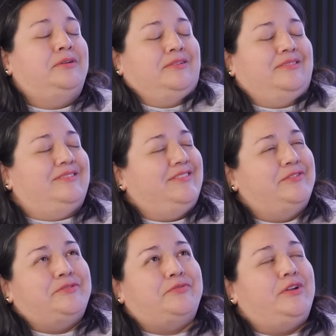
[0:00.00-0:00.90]
it
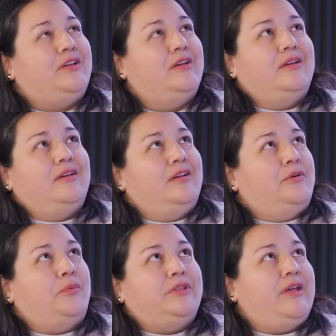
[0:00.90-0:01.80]
was funny.
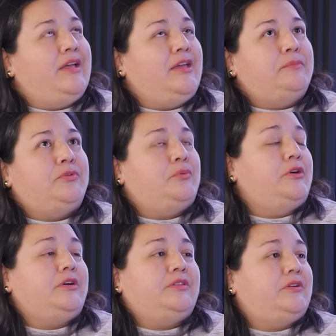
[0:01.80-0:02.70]
One day I came to
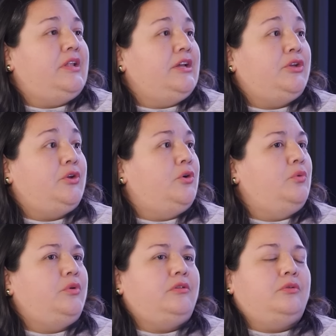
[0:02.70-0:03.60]
work and they're like,
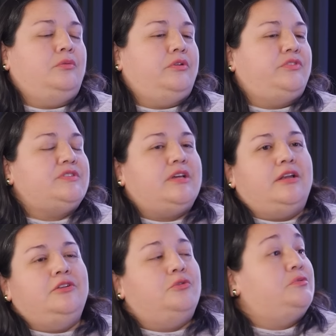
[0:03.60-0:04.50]
we've
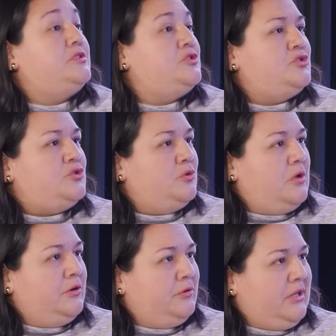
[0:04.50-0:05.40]
decided your position is no
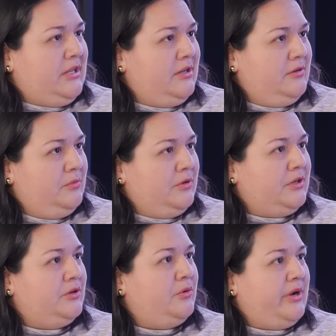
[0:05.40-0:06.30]
longer needed. We're
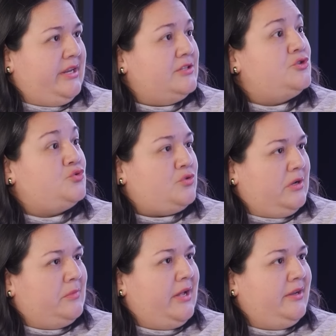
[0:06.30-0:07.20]
gonna go ahead and
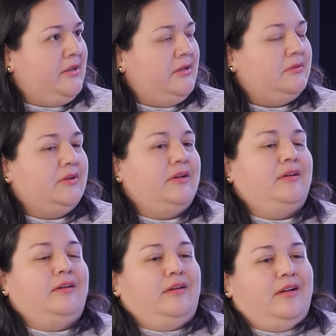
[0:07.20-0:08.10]
streamline it.
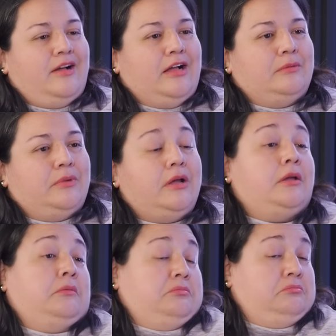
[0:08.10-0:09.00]
I'm
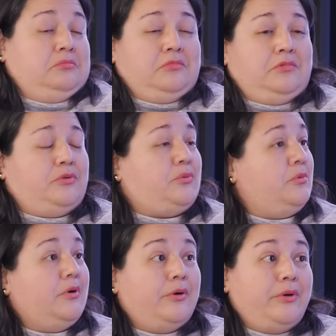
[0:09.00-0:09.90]
like,
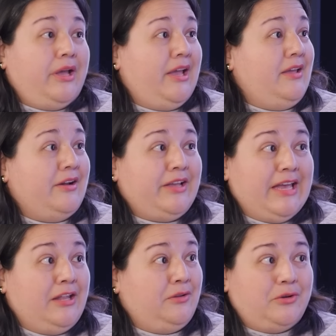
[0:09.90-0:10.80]
okay.
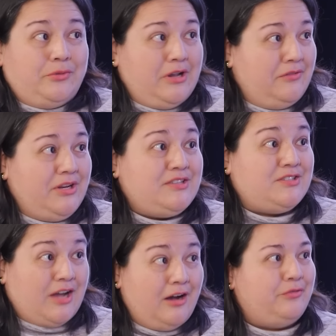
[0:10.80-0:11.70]
Again, you don't have any
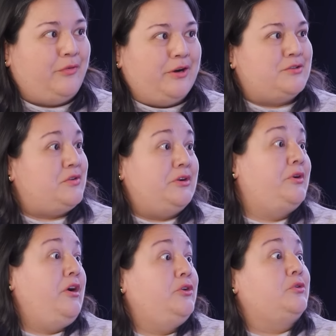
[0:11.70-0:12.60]
software, so I don't
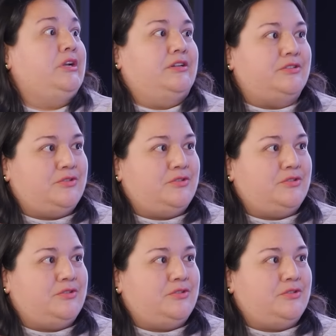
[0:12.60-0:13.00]
know how you're gonna